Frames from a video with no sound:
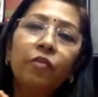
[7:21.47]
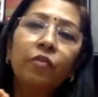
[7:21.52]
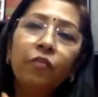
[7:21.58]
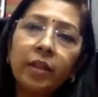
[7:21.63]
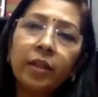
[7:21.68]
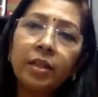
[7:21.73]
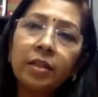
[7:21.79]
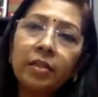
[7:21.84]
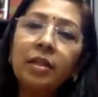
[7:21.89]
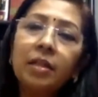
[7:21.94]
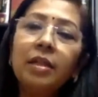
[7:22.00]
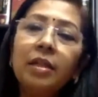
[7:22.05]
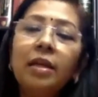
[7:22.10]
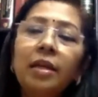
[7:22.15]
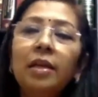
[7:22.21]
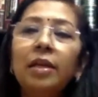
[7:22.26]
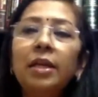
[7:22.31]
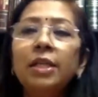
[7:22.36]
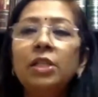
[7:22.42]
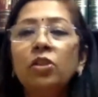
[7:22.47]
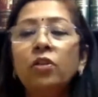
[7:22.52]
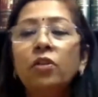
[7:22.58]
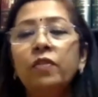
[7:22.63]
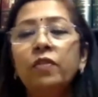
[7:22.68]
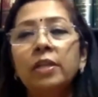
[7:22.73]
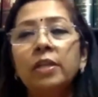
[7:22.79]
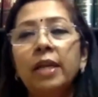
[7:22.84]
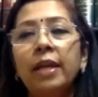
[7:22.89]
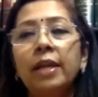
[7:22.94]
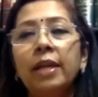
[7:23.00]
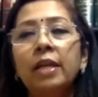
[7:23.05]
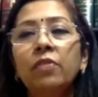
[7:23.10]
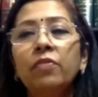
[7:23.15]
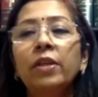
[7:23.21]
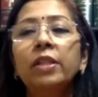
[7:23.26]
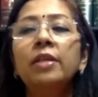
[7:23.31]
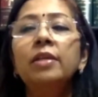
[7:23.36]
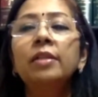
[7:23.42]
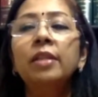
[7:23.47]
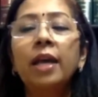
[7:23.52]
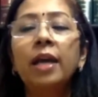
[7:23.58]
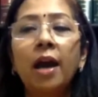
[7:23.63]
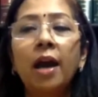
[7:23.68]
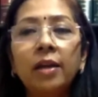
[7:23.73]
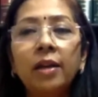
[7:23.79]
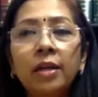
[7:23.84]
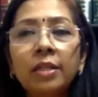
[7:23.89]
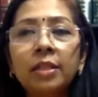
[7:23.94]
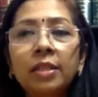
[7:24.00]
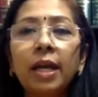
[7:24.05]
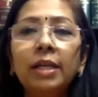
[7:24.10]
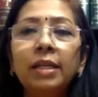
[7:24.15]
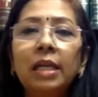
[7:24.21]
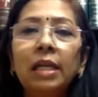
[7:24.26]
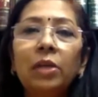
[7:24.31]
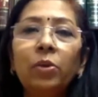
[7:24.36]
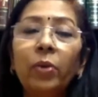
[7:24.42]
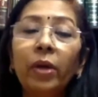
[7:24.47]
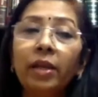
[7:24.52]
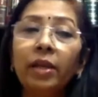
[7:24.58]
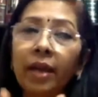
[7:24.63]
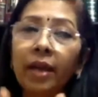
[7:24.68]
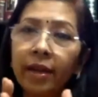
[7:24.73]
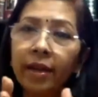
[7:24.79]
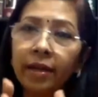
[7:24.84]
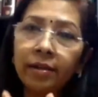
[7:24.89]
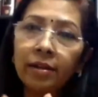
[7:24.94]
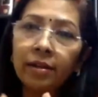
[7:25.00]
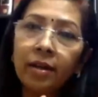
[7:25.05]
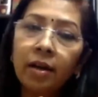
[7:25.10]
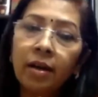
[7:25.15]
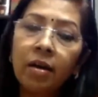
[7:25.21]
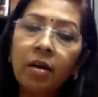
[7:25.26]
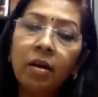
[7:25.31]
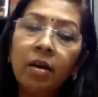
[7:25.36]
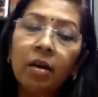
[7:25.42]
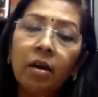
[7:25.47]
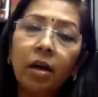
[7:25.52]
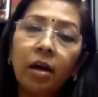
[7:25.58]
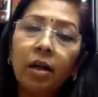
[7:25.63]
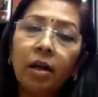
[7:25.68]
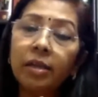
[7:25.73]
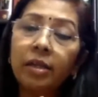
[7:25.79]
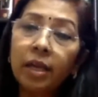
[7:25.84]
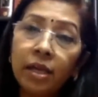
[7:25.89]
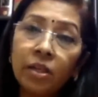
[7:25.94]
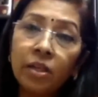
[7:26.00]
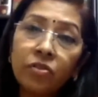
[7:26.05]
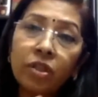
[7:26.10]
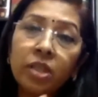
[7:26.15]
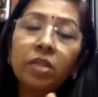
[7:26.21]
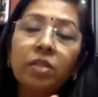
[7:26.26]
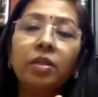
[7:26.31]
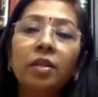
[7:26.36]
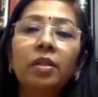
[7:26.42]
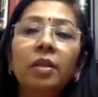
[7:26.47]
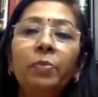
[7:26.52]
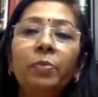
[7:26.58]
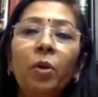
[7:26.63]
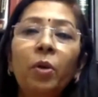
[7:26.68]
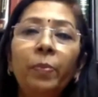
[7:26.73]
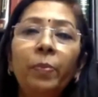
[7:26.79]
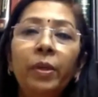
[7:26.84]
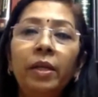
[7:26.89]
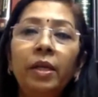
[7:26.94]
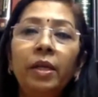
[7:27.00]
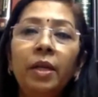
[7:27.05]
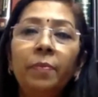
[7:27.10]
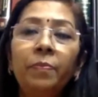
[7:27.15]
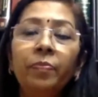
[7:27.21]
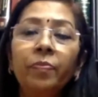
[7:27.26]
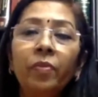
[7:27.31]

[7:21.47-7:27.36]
whether the legal heirs of the tenant, whether they are entitled to inherit the interest in the property,